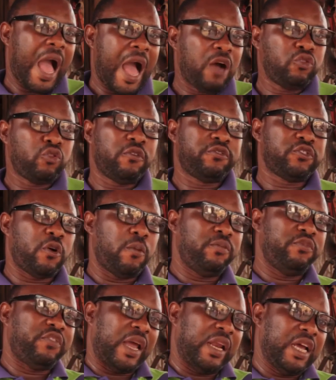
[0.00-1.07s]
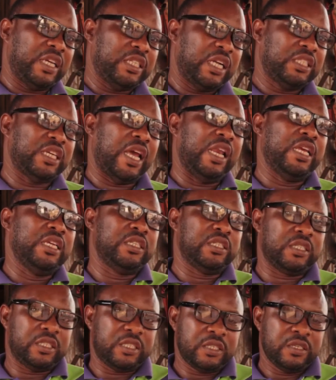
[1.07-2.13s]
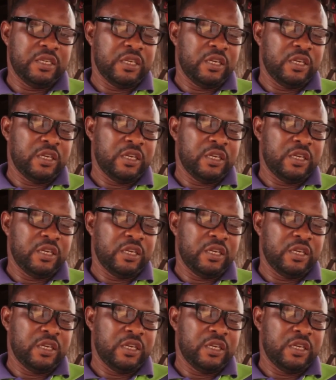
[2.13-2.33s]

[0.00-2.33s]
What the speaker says: out of some financial challenges.